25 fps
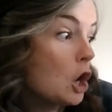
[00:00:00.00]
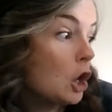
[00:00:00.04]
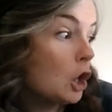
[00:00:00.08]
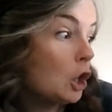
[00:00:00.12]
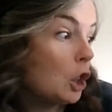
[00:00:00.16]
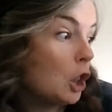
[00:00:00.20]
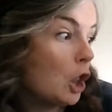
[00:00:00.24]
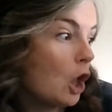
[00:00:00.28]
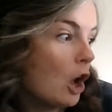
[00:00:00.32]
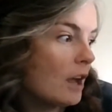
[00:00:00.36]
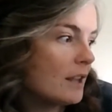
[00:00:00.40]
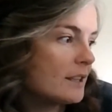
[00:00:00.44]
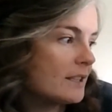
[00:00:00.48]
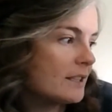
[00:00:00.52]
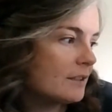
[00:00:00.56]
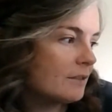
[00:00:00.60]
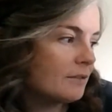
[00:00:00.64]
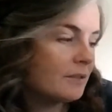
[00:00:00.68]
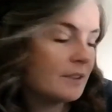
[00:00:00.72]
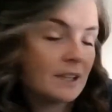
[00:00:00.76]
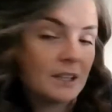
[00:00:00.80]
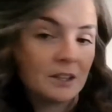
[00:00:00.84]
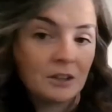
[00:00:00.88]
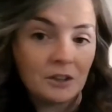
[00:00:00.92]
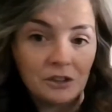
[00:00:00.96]
lots of
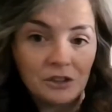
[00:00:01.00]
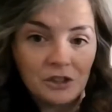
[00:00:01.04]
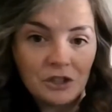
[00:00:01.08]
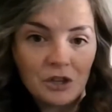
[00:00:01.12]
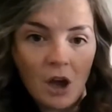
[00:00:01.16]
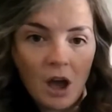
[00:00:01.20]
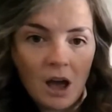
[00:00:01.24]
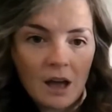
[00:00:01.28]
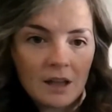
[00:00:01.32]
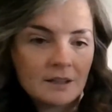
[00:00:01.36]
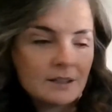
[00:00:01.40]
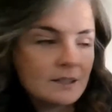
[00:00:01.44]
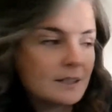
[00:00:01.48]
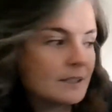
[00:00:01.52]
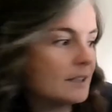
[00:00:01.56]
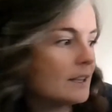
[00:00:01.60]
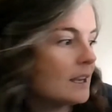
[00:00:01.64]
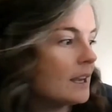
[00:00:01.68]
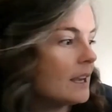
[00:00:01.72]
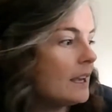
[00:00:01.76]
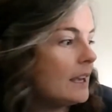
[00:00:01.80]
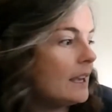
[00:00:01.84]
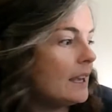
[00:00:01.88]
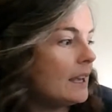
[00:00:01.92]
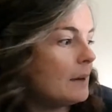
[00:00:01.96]
little dots
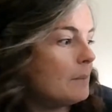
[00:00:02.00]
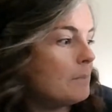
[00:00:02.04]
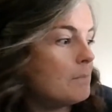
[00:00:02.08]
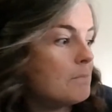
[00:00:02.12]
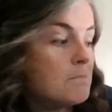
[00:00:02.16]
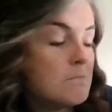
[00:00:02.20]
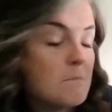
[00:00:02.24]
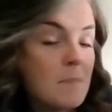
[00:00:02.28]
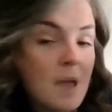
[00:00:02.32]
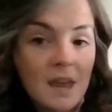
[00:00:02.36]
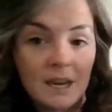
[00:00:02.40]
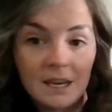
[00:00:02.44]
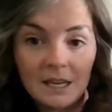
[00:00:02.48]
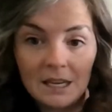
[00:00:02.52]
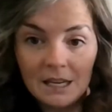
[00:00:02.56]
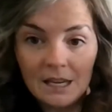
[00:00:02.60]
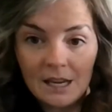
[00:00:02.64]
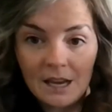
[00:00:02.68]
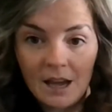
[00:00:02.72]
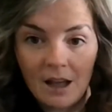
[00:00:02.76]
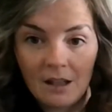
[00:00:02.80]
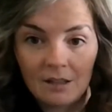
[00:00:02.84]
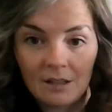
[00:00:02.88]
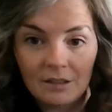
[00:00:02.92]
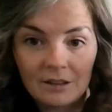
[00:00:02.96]
in many
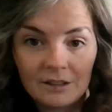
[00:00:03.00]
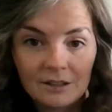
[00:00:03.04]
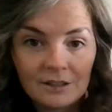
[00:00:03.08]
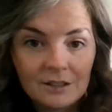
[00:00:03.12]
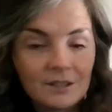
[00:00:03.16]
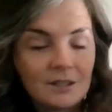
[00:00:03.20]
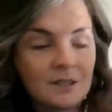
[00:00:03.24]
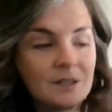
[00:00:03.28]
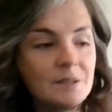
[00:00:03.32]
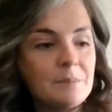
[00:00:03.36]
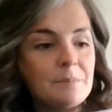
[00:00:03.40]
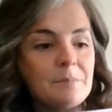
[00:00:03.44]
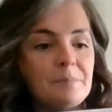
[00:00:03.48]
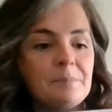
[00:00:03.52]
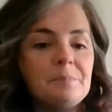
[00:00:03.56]
colors.